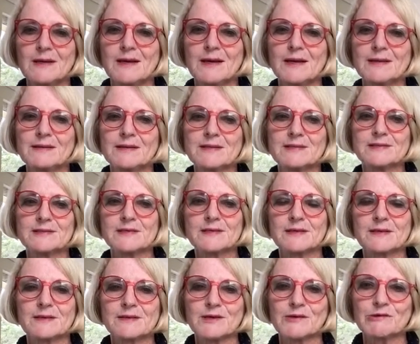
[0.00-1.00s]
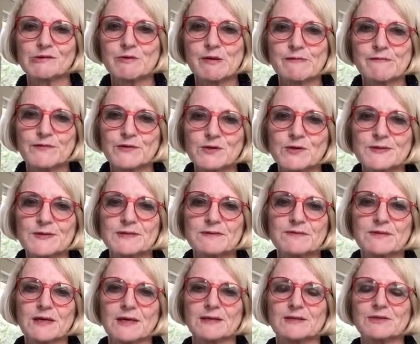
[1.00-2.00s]
and there's a reverse
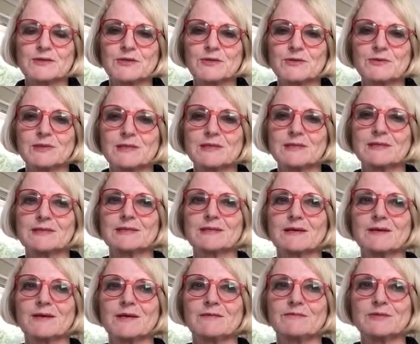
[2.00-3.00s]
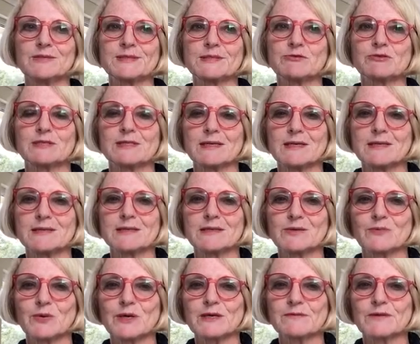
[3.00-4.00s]
of that too, which is a kind of a
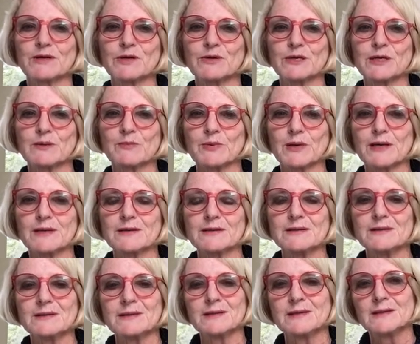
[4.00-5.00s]
strategic way of going about it,